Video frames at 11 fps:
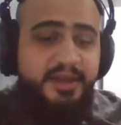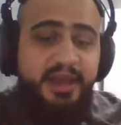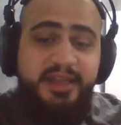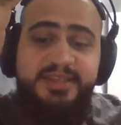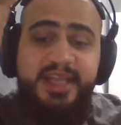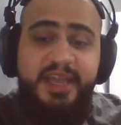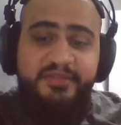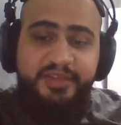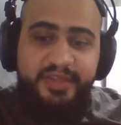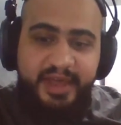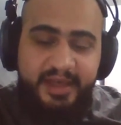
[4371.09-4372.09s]
It's not even
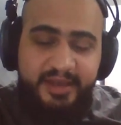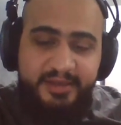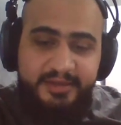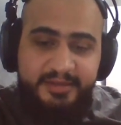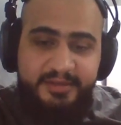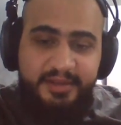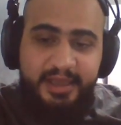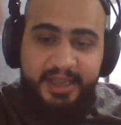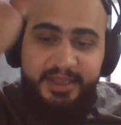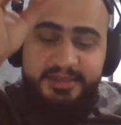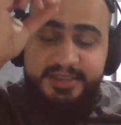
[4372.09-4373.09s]
that. Like
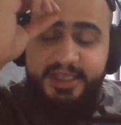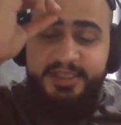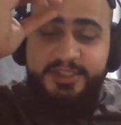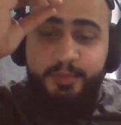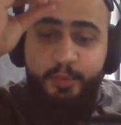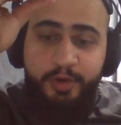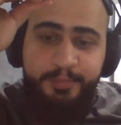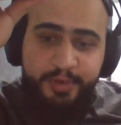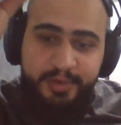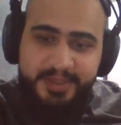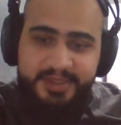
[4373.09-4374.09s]
it's more
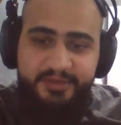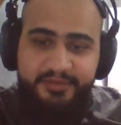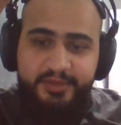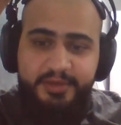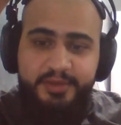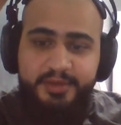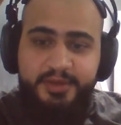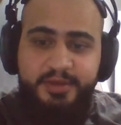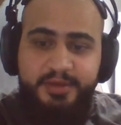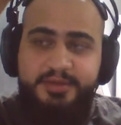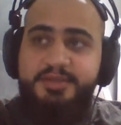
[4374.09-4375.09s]
primitive.
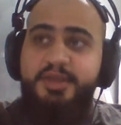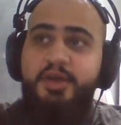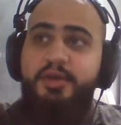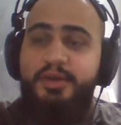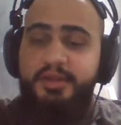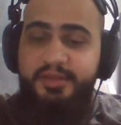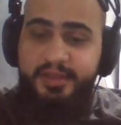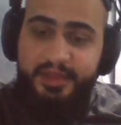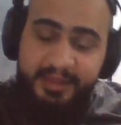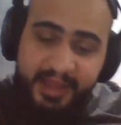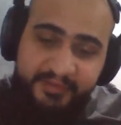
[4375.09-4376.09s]
So the
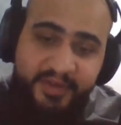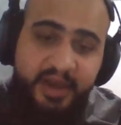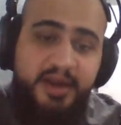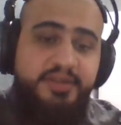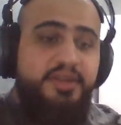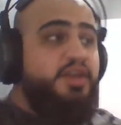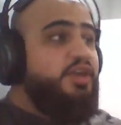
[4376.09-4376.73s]
lifeguard